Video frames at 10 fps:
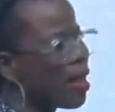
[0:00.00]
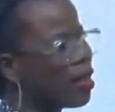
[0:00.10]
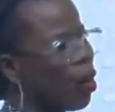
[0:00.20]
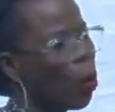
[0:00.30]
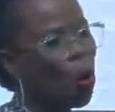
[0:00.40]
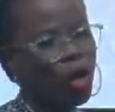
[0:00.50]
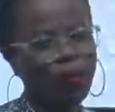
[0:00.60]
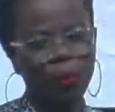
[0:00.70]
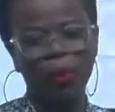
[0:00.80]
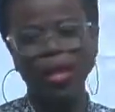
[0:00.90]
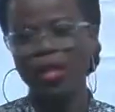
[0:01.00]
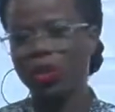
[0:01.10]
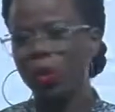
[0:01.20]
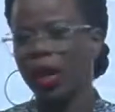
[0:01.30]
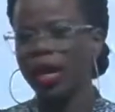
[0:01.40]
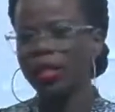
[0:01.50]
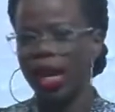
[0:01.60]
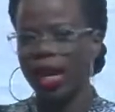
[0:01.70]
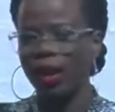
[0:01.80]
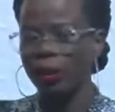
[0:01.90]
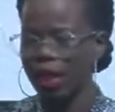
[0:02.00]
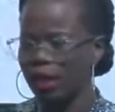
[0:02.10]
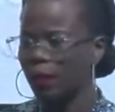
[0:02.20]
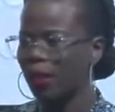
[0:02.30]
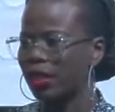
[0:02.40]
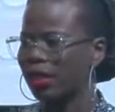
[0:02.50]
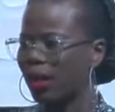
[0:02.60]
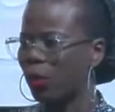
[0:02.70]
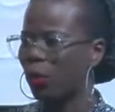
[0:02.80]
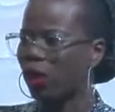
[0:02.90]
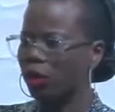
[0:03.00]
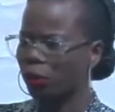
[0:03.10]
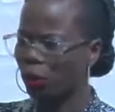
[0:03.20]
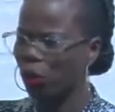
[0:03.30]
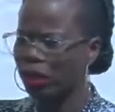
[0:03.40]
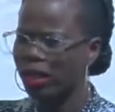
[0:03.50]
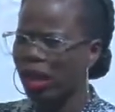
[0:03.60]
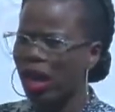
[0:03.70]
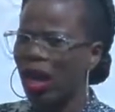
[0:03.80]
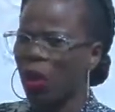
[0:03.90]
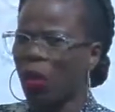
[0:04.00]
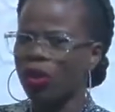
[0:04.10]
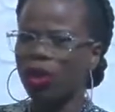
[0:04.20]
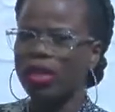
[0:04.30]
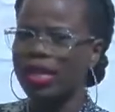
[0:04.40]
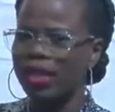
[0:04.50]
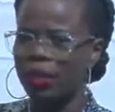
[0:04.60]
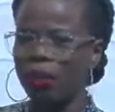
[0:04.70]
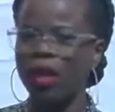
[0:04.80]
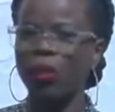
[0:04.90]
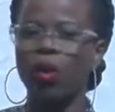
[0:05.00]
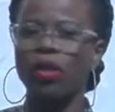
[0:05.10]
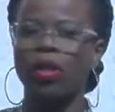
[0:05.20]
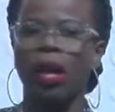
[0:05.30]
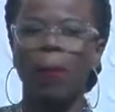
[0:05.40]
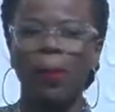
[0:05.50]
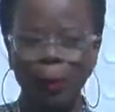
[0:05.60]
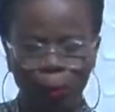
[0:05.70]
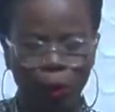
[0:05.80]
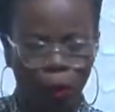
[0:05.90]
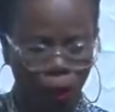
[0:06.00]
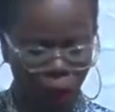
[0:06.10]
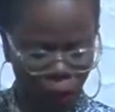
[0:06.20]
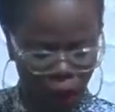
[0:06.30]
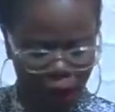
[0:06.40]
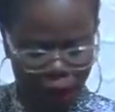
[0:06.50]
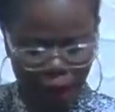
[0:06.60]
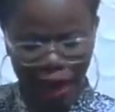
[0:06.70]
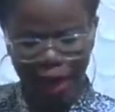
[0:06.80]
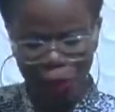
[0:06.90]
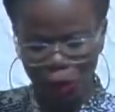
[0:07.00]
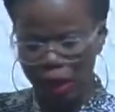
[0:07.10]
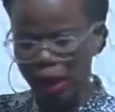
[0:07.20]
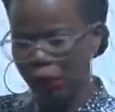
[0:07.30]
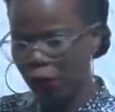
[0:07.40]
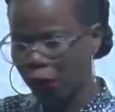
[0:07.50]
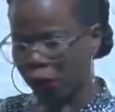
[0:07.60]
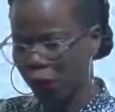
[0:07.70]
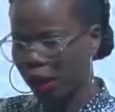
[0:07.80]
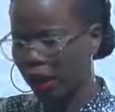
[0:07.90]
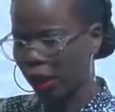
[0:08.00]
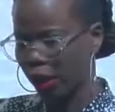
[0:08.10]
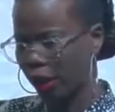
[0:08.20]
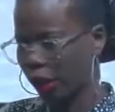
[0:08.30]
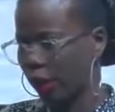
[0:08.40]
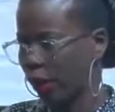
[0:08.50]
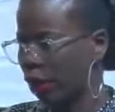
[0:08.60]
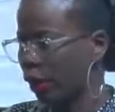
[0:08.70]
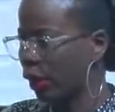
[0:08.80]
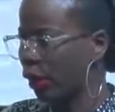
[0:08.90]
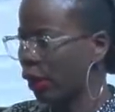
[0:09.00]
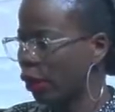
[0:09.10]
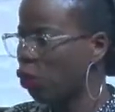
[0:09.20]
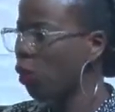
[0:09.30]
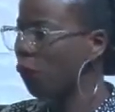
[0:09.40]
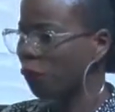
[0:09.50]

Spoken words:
And one of the biggest ways, I was asking Pastor Tai what he thought. What the Lord said to me was, people, it's time to live free. You are